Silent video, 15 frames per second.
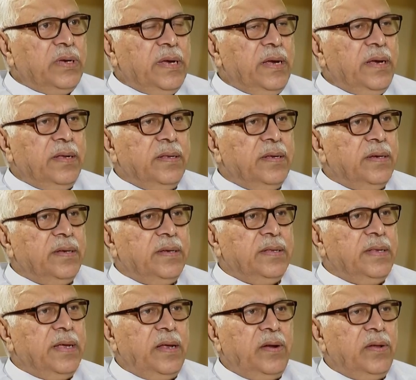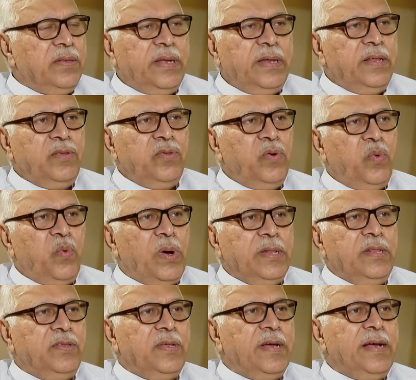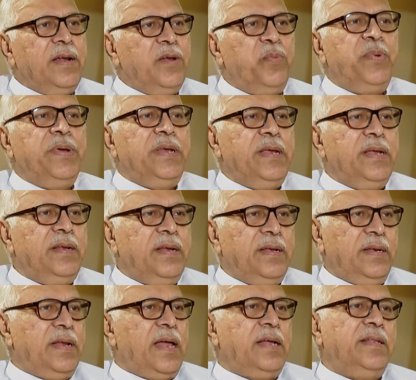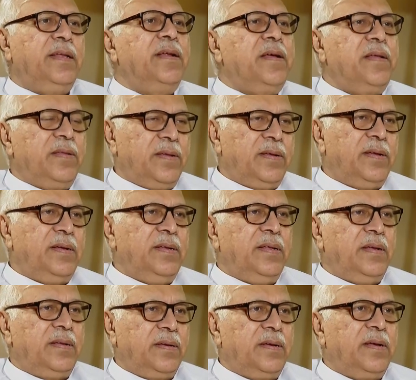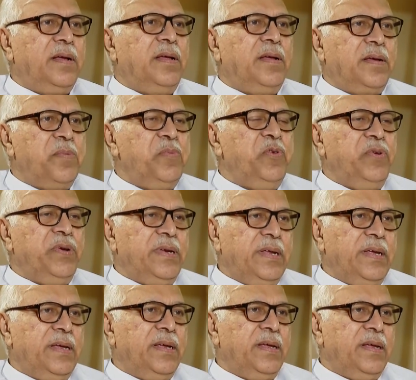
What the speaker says: there is no one single opinion in either community.